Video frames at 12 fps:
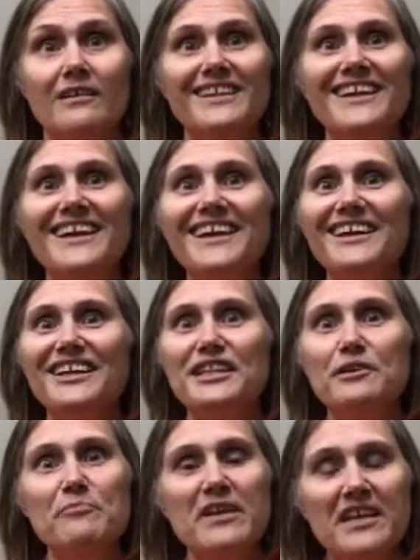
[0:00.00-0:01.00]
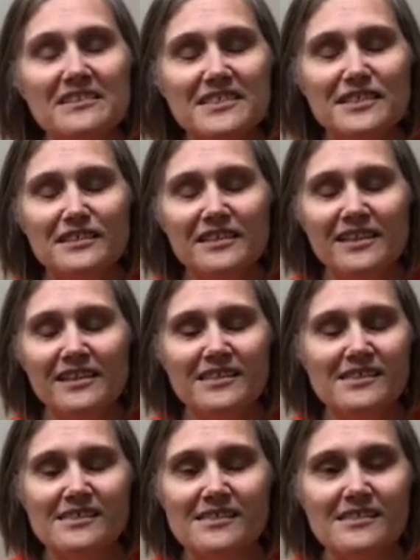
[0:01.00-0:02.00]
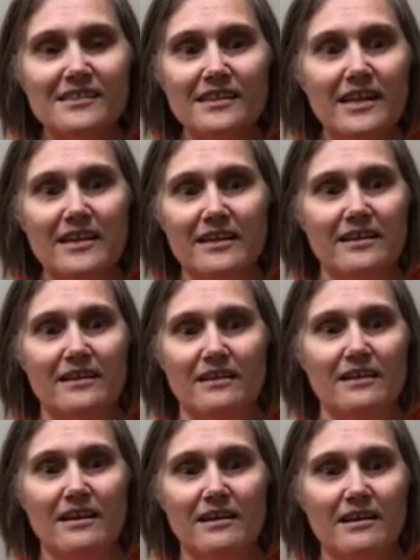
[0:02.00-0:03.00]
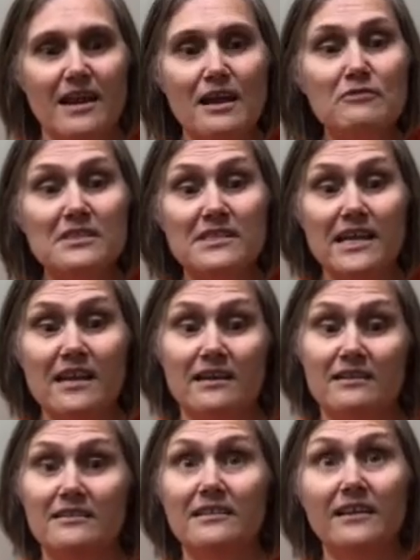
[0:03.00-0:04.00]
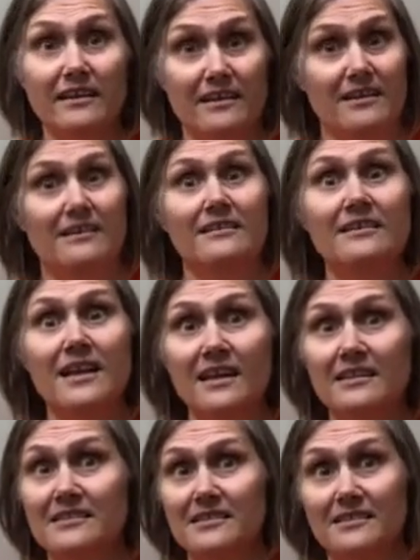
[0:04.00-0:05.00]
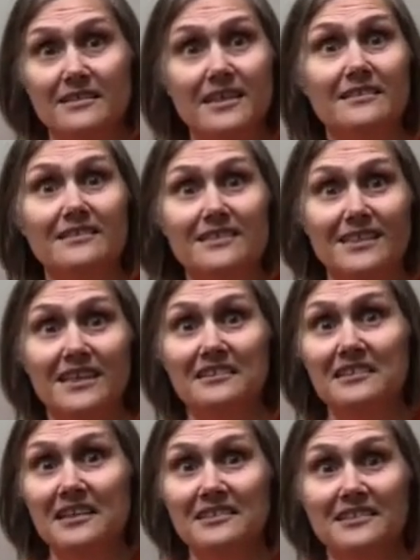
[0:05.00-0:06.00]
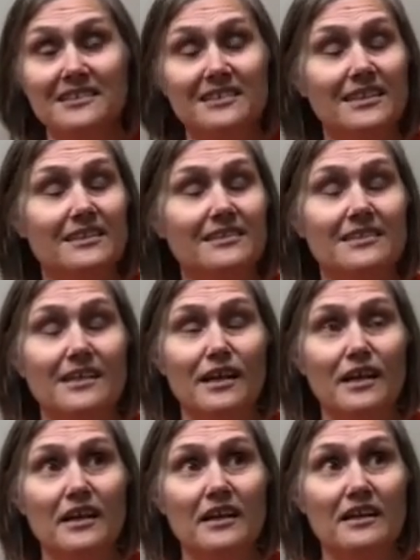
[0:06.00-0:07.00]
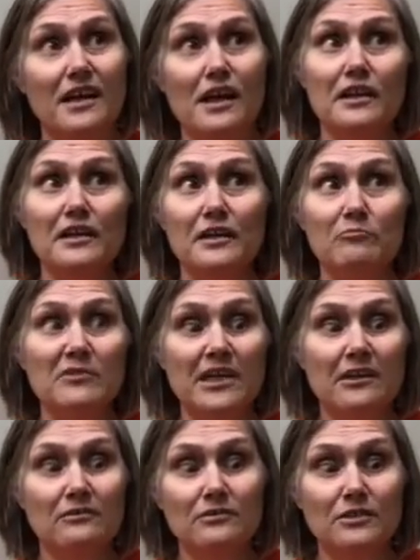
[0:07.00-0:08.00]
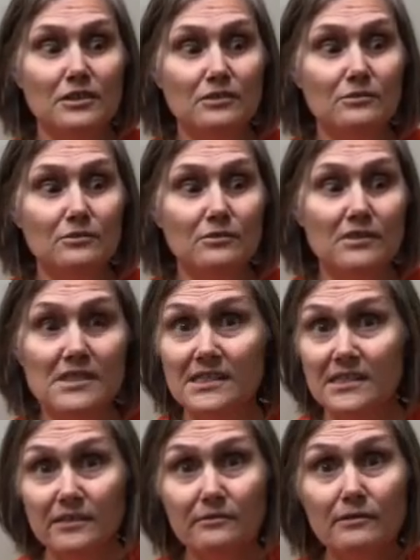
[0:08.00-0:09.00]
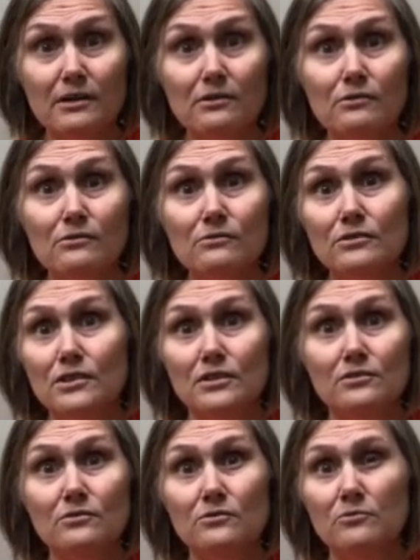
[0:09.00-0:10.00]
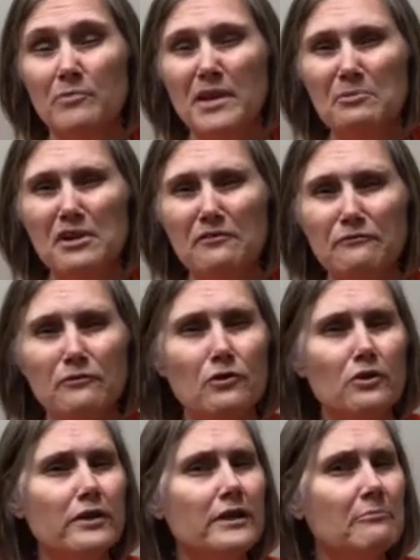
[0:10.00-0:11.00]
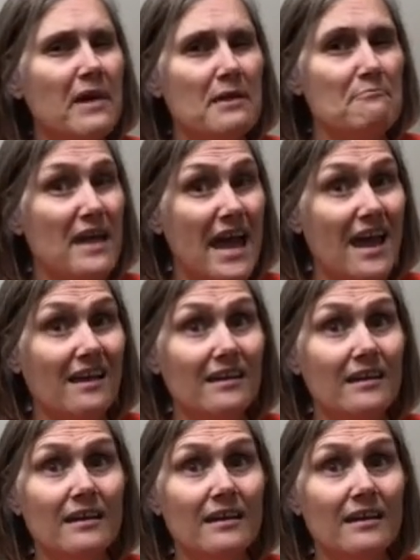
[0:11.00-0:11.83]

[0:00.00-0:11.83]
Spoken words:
Yeah, the pain is like, I was at like 9s and 10s, 8 9s and 10s, and I am down to 0 to maybe a 4 in my back.